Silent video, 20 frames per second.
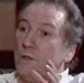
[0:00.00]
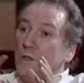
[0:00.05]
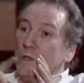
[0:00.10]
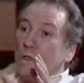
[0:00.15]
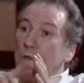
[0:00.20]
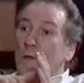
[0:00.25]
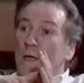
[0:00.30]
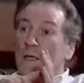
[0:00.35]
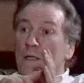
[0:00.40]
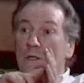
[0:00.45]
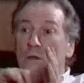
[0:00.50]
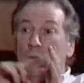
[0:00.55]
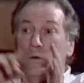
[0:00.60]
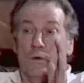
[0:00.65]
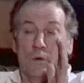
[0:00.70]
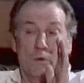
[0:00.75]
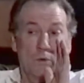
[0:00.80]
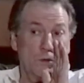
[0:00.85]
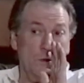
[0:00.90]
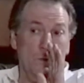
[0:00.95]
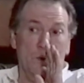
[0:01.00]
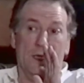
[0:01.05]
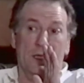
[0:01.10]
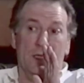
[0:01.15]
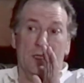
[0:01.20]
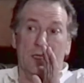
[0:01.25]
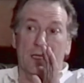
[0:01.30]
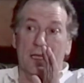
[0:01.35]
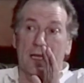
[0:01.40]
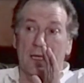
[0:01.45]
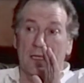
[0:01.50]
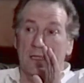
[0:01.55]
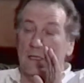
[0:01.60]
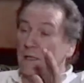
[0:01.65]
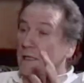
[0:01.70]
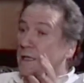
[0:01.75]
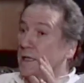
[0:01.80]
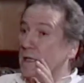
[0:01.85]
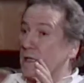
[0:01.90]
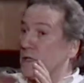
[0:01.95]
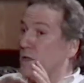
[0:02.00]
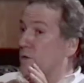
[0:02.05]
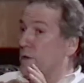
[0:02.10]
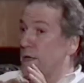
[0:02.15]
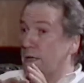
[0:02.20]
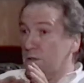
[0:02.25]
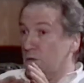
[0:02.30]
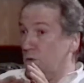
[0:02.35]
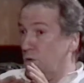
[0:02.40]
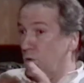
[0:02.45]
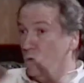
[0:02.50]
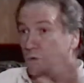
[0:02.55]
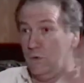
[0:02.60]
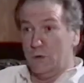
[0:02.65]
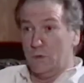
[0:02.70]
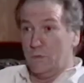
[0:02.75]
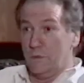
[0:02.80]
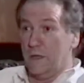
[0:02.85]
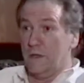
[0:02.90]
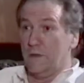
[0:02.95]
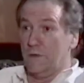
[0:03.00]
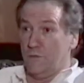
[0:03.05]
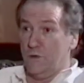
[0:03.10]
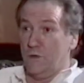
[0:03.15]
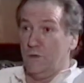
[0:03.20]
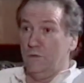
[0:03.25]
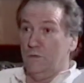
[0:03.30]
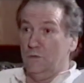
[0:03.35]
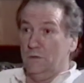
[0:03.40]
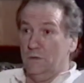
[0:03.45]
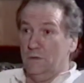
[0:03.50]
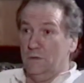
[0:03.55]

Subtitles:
you had to go all the way to the end and get it correct all the way through.